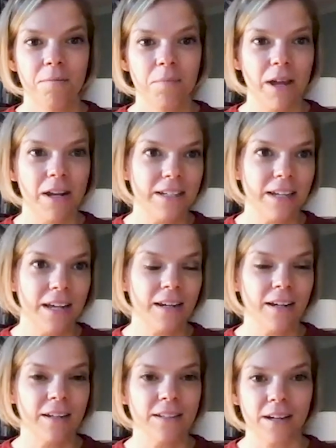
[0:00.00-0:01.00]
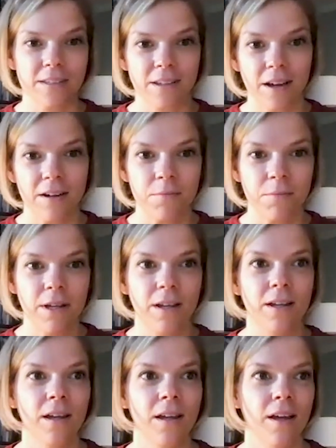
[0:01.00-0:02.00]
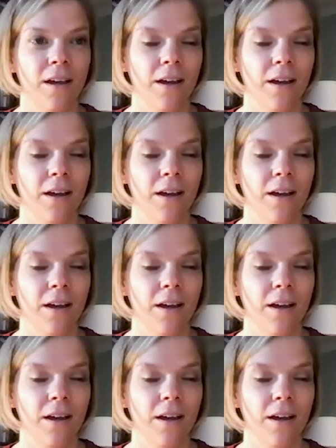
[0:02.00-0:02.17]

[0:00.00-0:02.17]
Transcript: metadata, taxonomy,